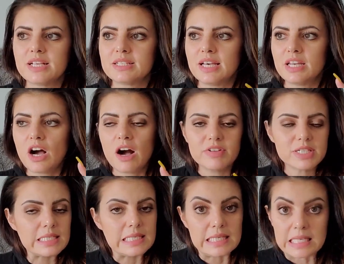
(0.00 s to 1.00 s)
said,
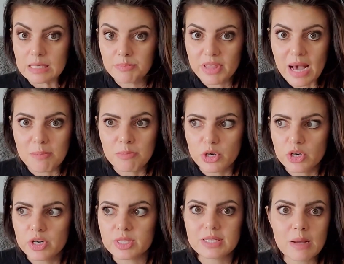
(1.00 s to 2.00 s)
obviously keep that
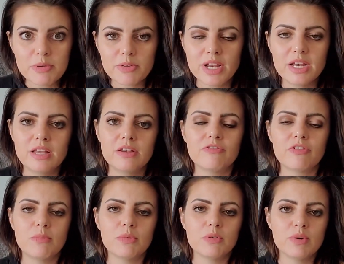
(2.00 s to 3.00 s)
bird separated
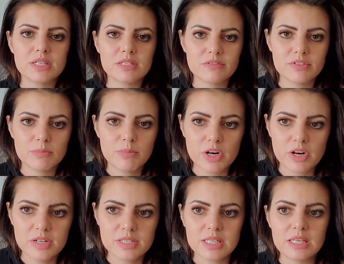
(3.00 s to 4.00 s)
from the rest of the
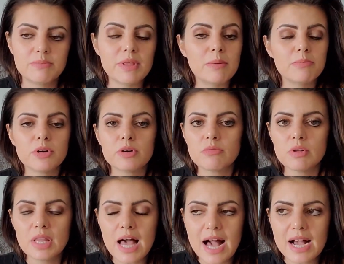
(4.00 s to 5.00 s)
birds, keep that bird
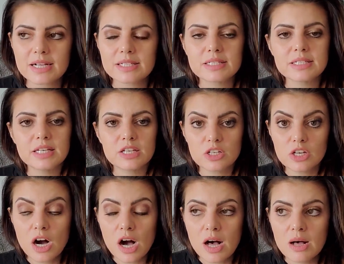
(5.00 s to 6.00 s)
relaxed and
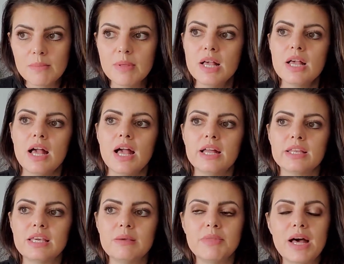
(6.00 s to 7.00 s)
calm, and
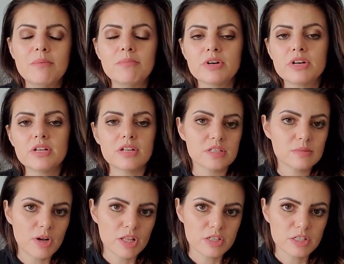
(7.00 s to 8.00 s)
keep that bird in a
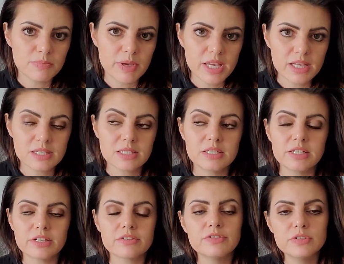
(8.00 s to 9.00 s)
smaller space
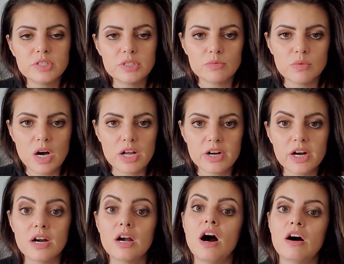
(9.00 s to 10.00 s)
near food and
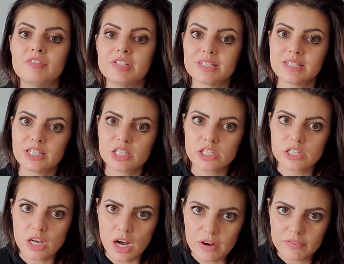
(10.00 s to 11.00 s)
water, obviously
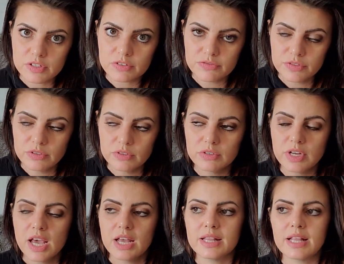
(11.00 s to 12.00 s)
soft food
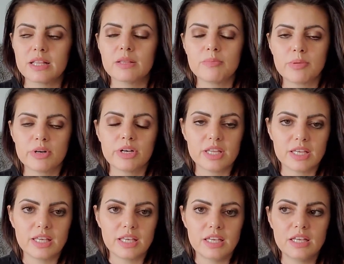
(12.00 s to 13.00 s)
that the bird
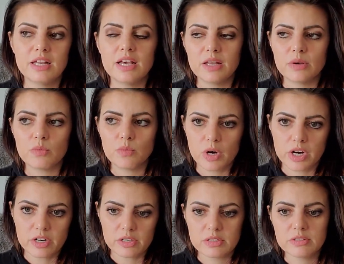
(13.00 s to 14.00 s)
can eat and
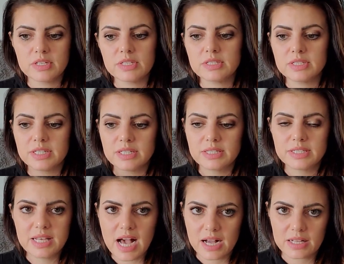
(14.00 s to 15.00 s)
water. So that's
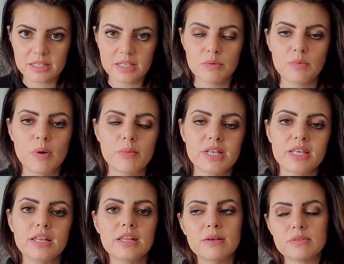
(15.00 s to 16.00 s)
exactly what we
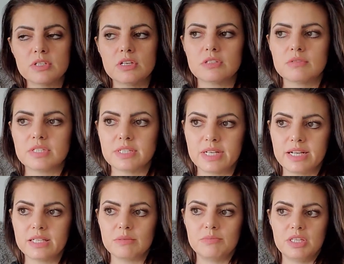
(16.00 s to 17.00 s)
did. And that was also a
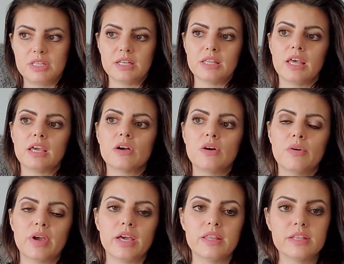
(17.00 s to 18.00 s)
sign to me that like,
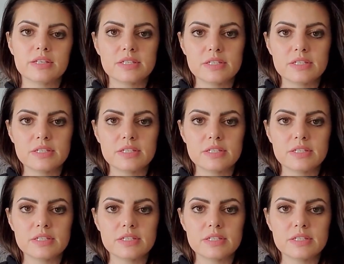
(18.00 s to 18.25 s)
okay, this